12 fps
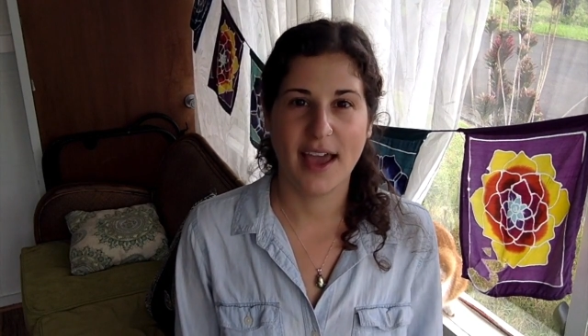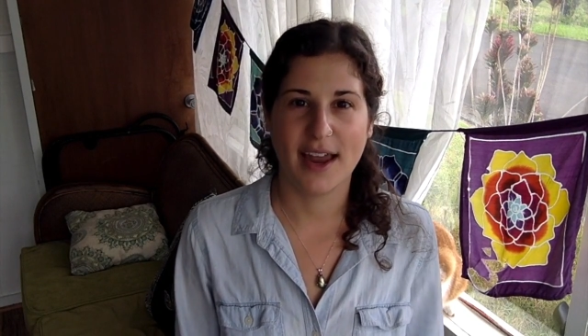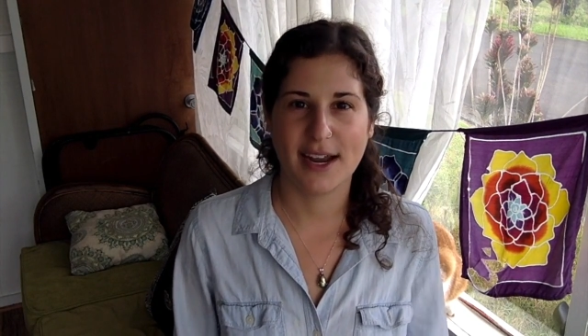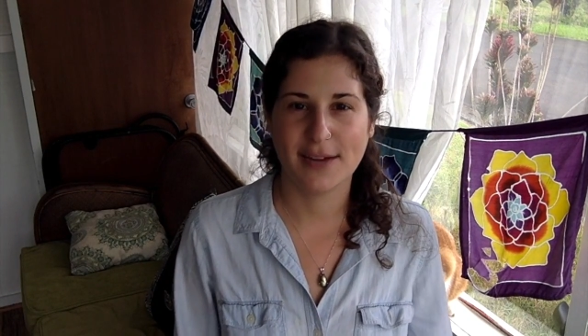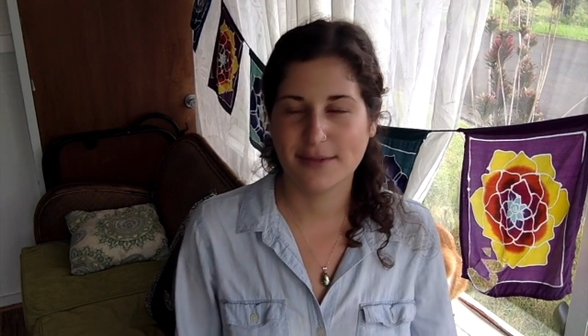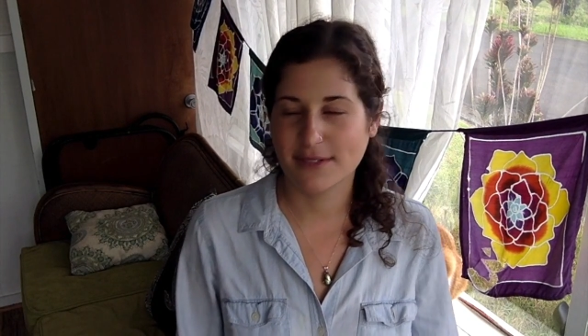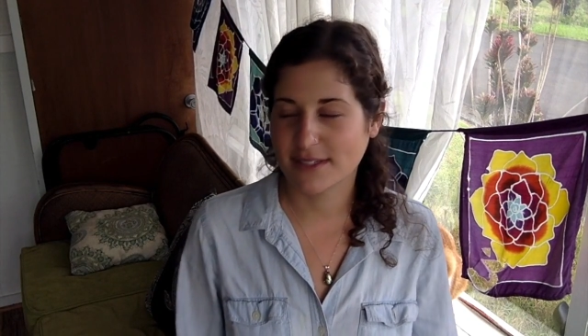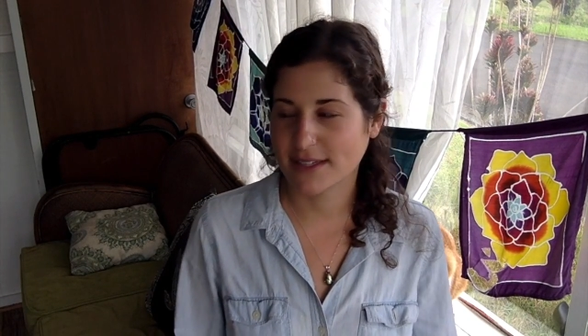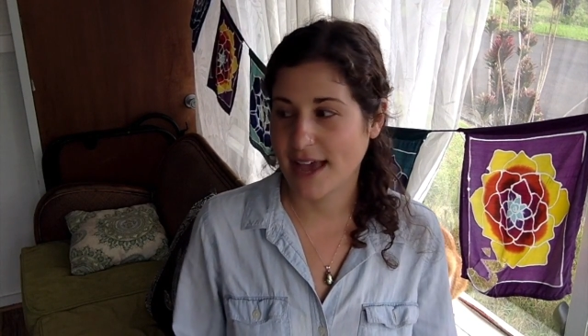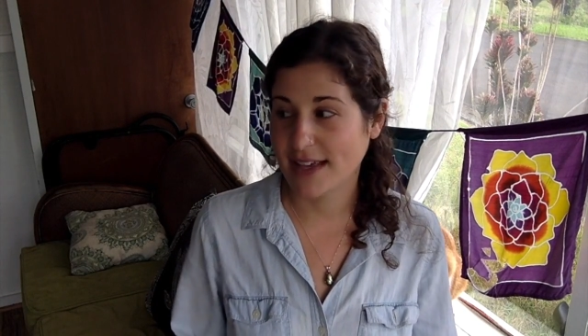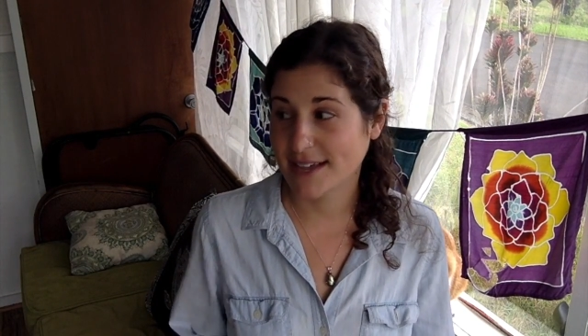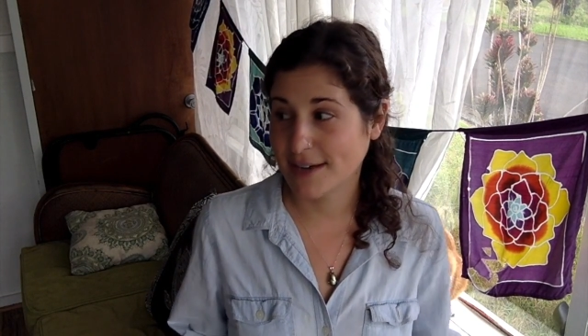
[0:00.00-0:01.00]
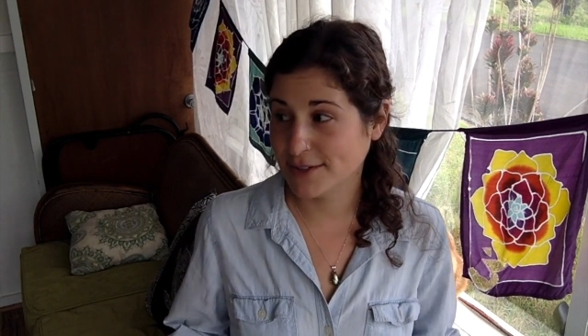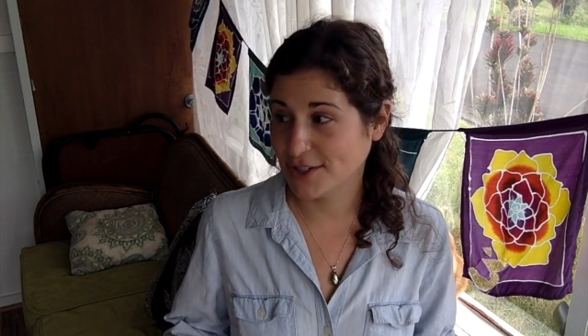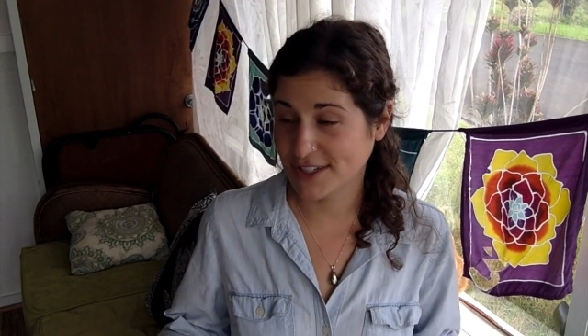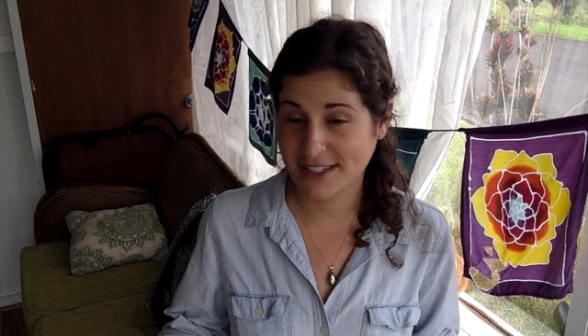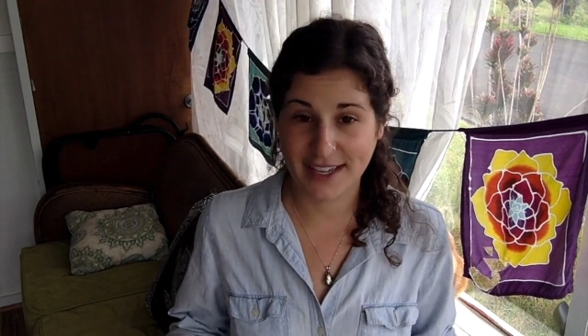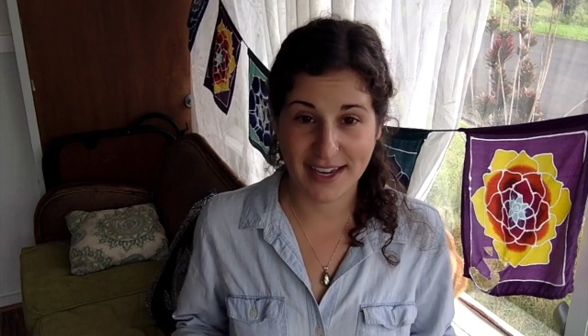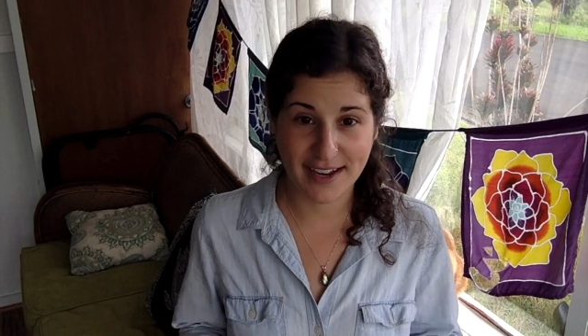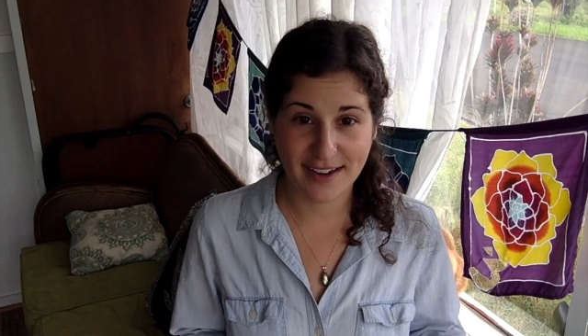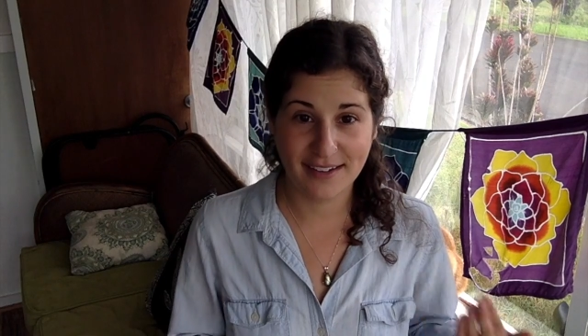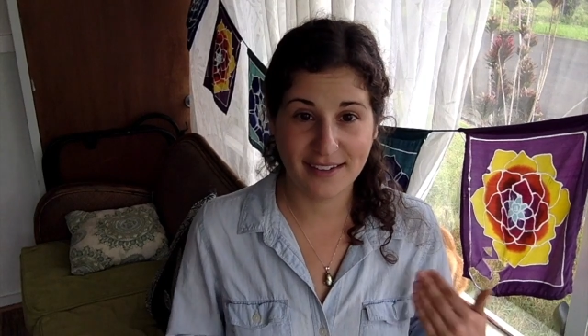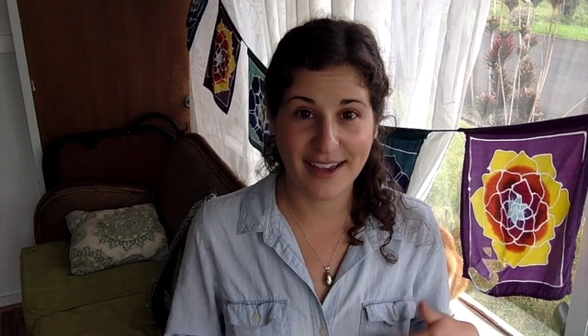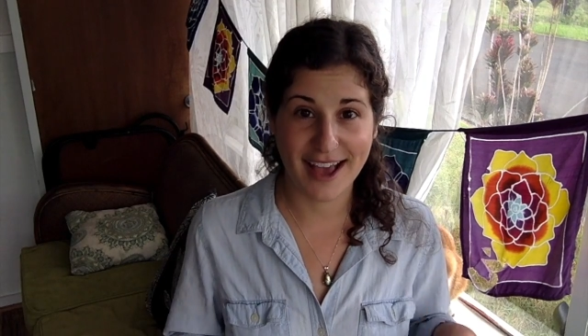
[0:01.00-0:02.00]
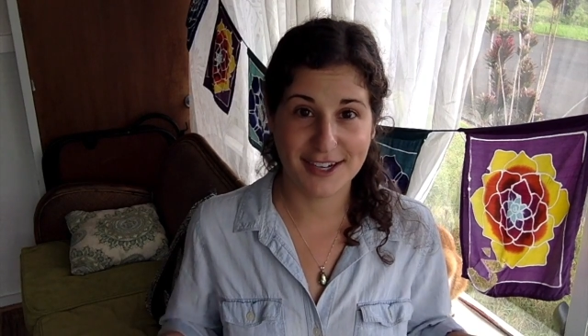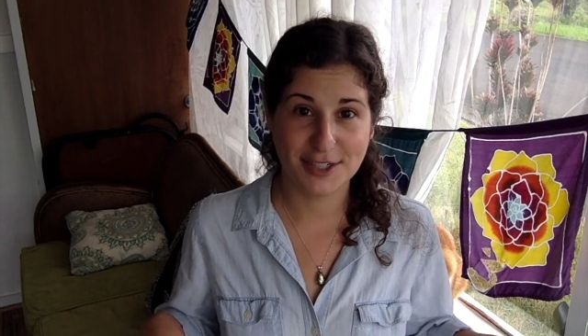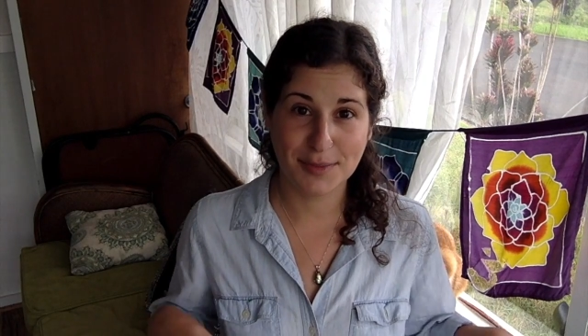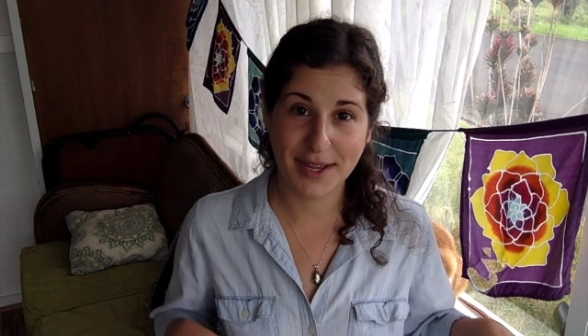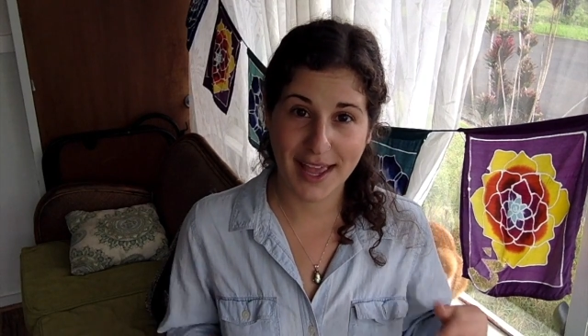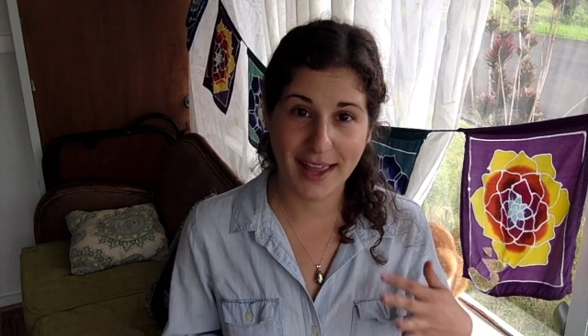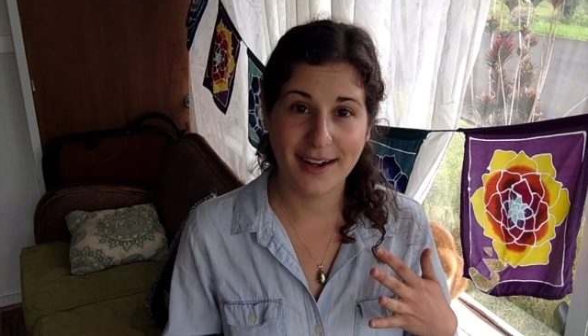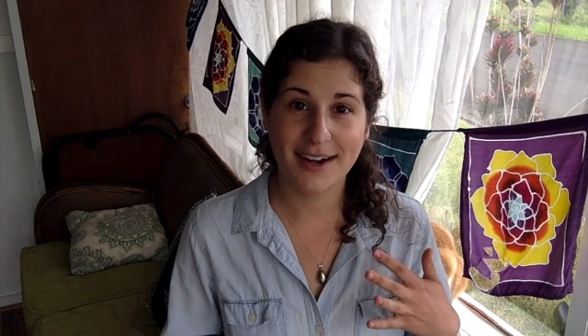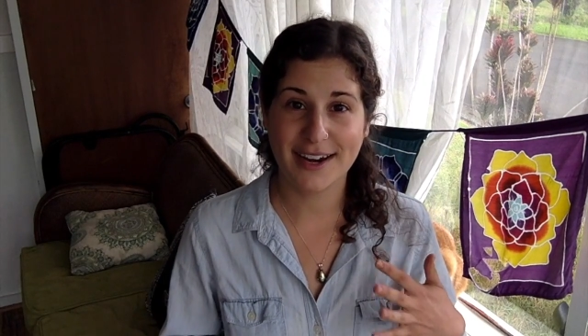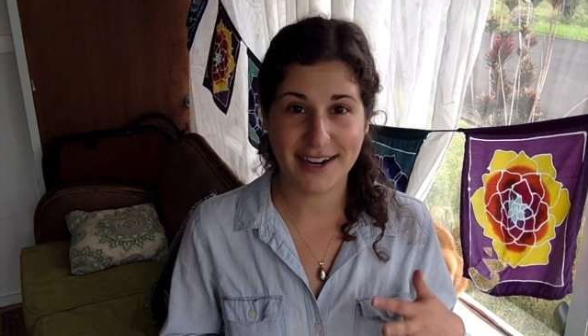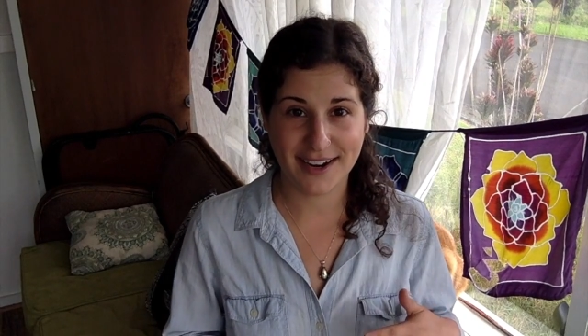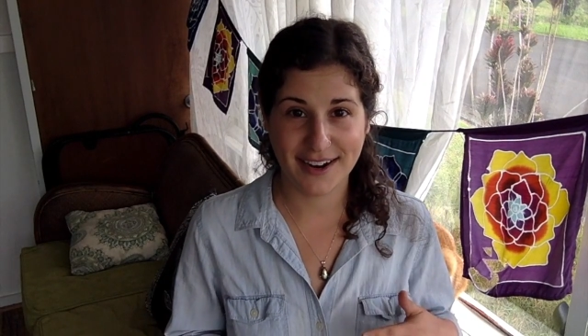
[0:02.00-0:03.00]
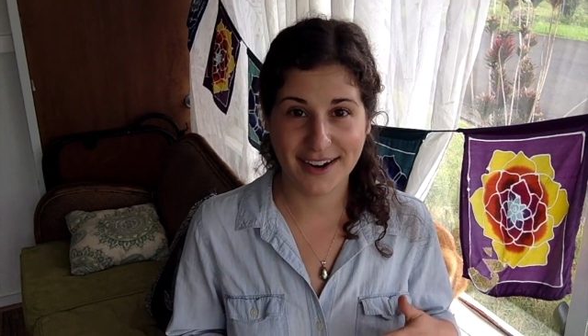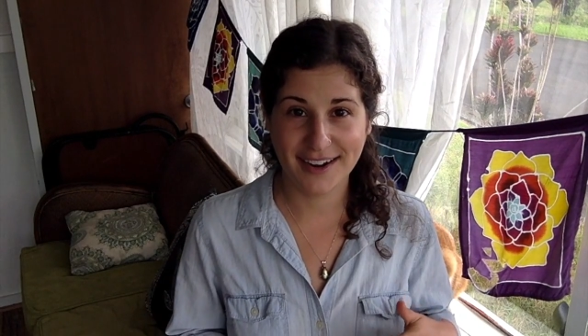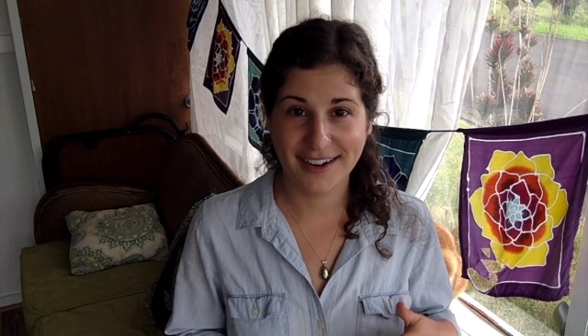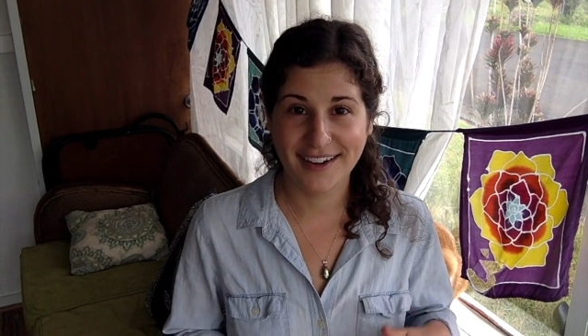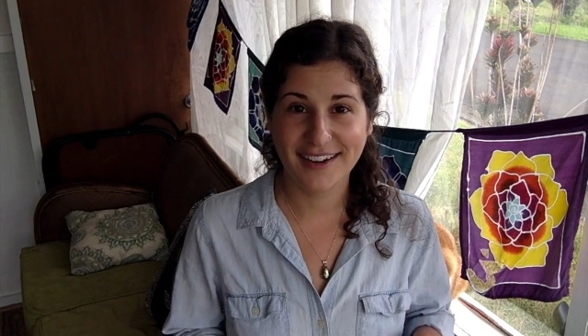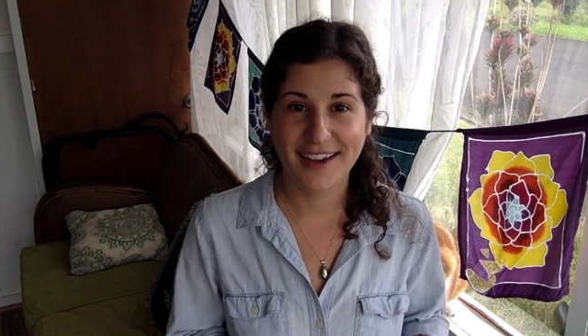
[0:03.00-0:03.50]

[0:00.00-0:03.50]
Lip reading: And as I was just getting educated here,